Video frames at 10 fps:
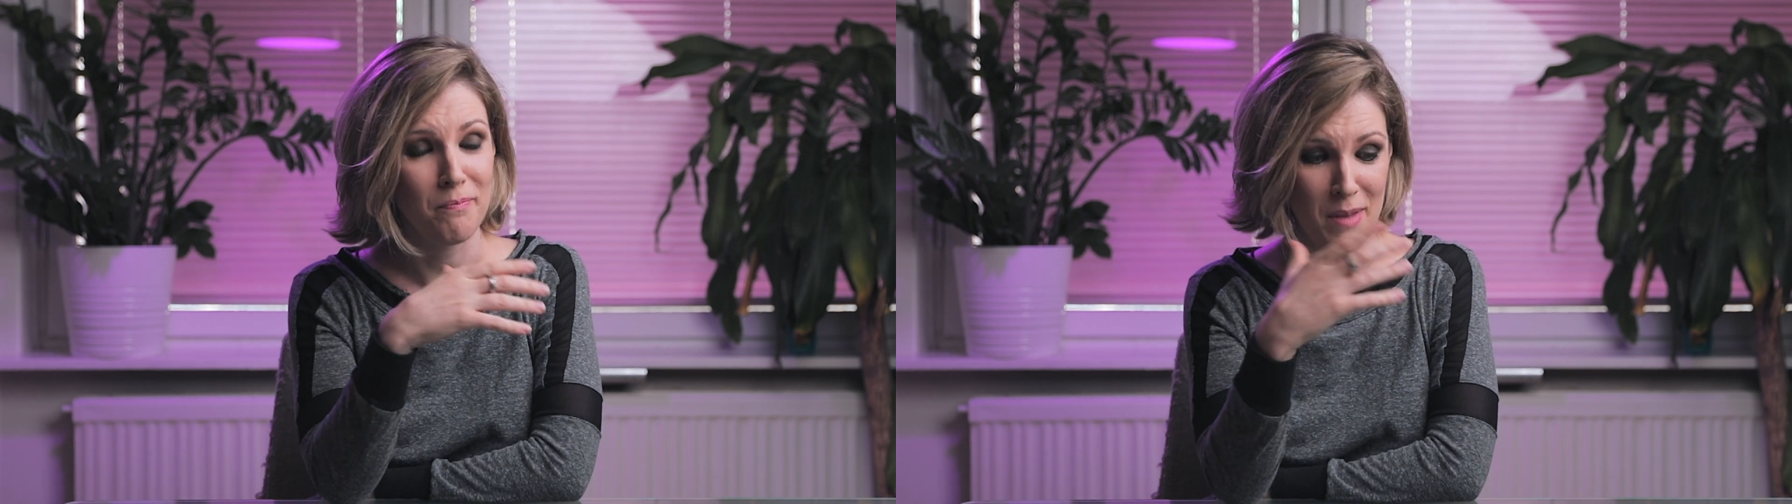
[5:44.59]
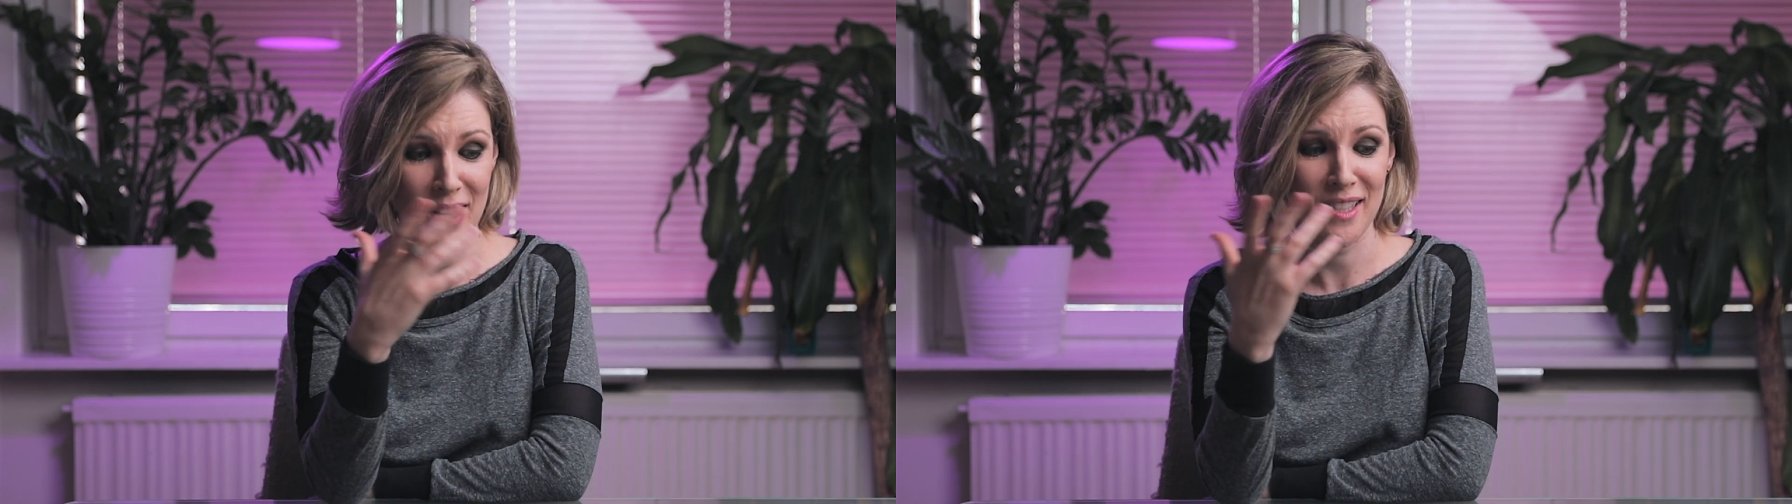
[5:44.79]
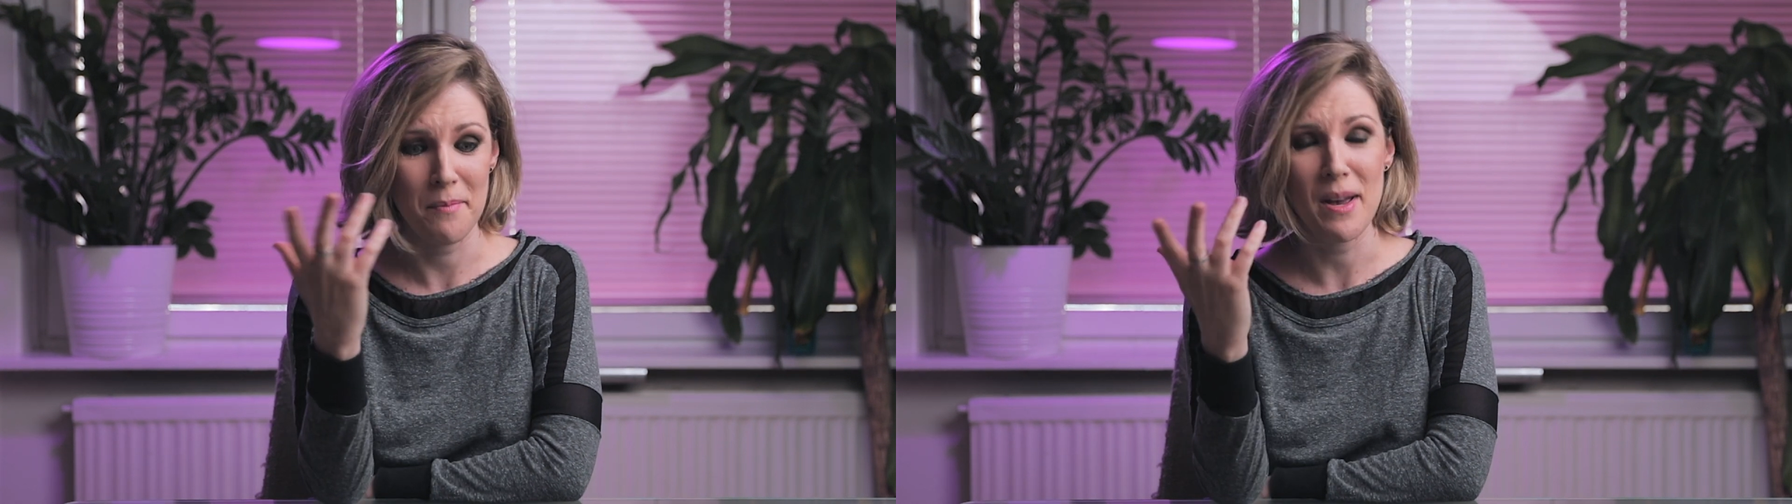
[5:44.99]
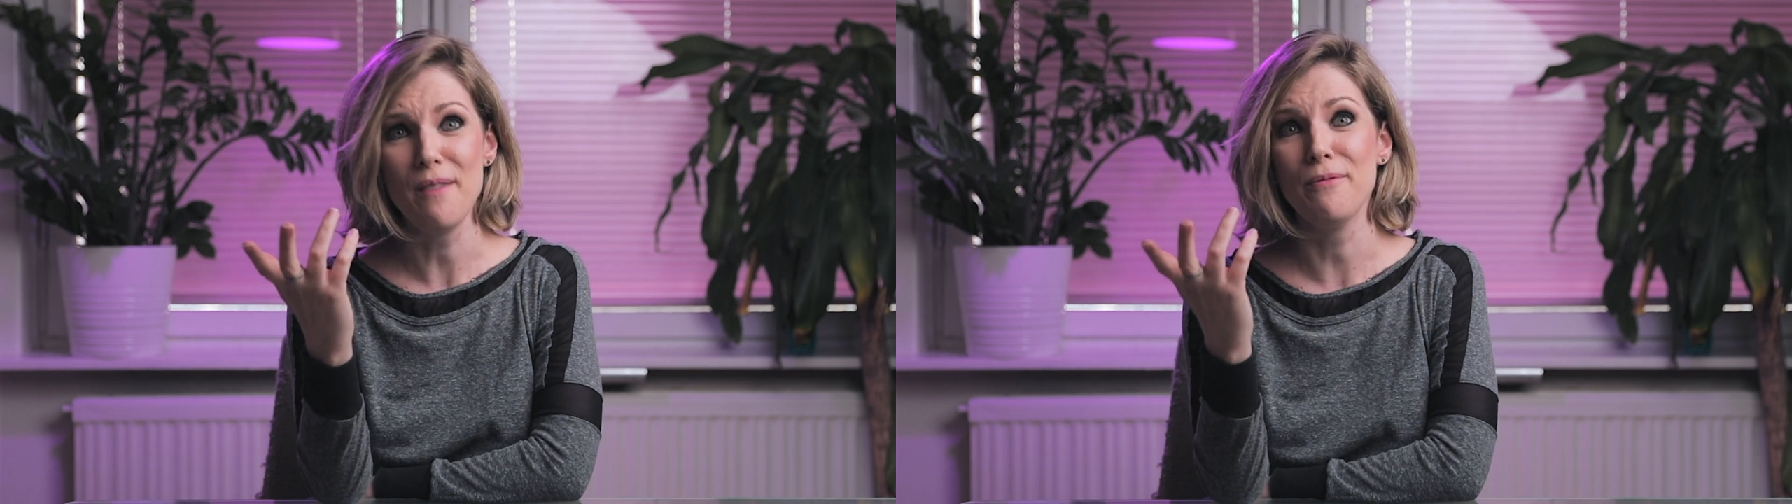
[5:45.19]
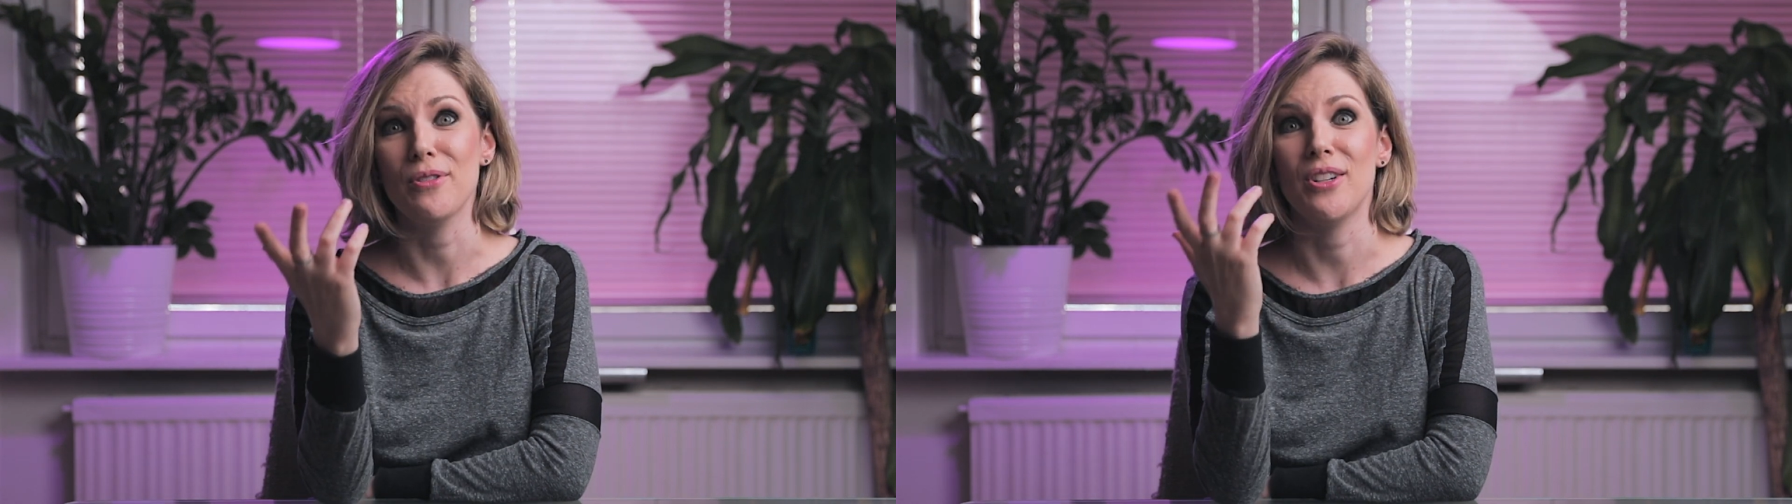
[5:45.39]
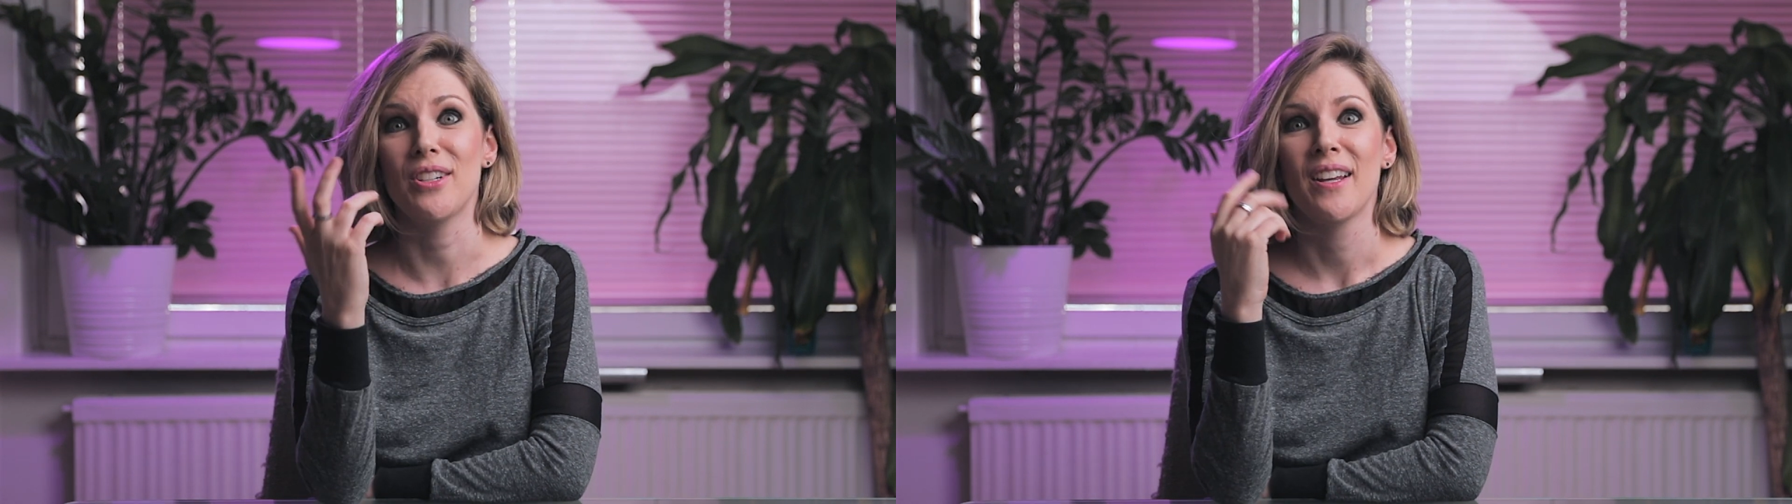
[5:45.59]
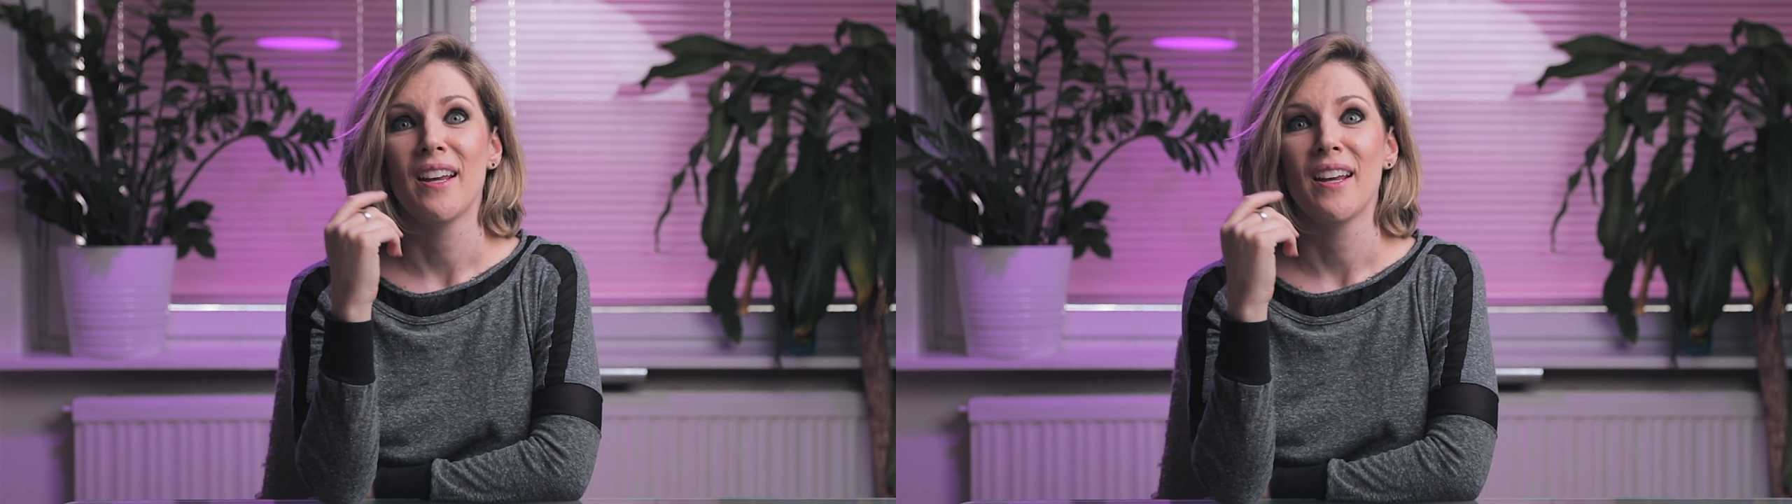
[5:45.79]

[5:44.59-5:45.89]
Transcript: make some effort.